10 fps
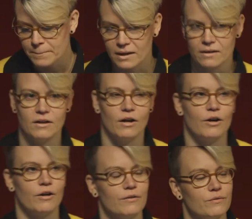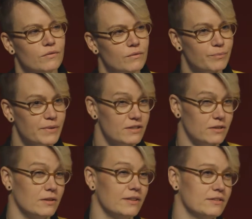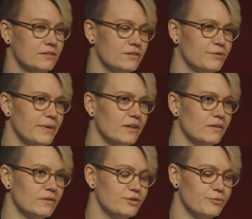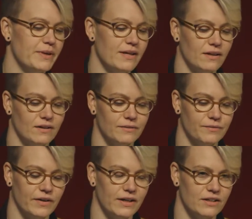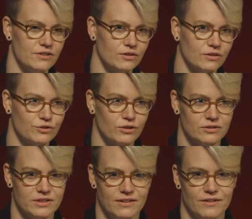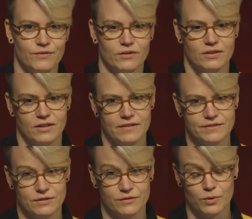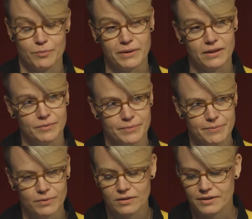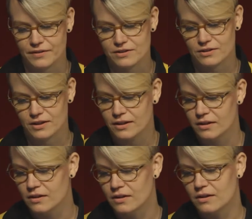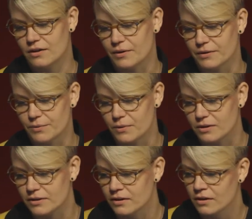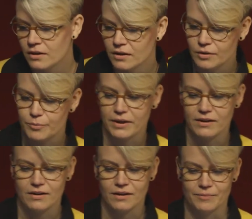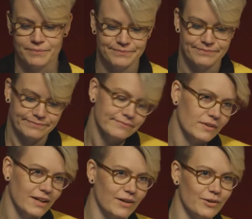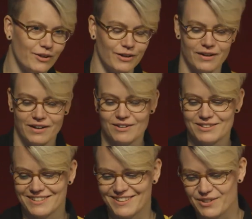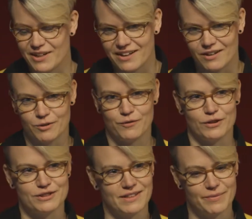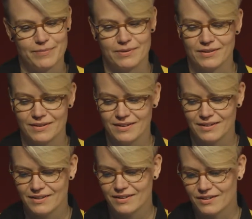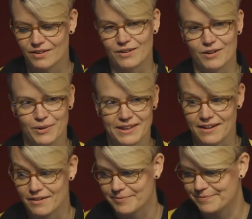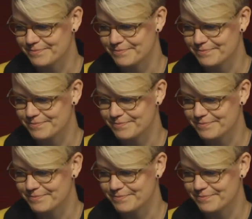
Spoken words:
And our mission is to be a financial control center for the lives of 1 billion people eventually around the world. But current accounts in the UK are our first step on our way there.